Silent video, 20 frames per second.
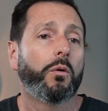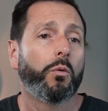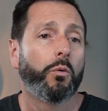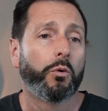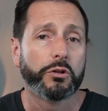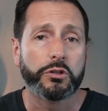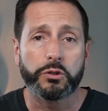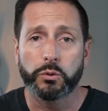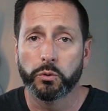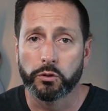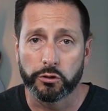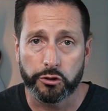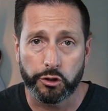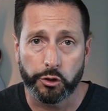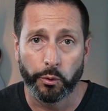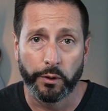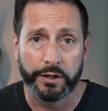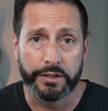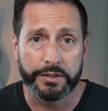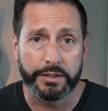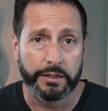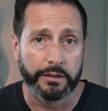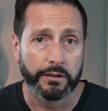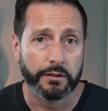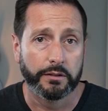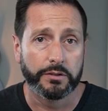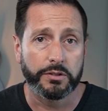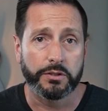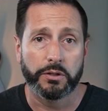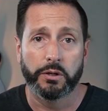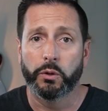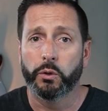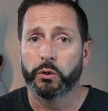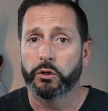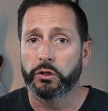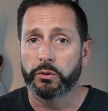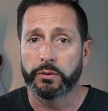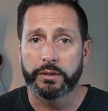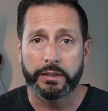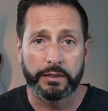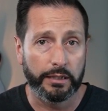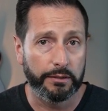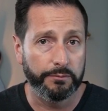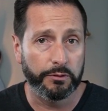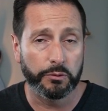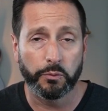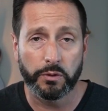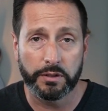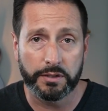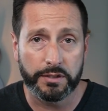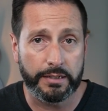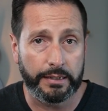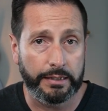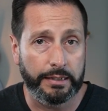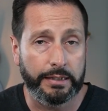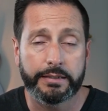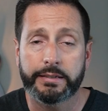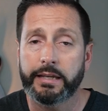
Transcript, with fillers: We're school of choice here. So you can live in one city,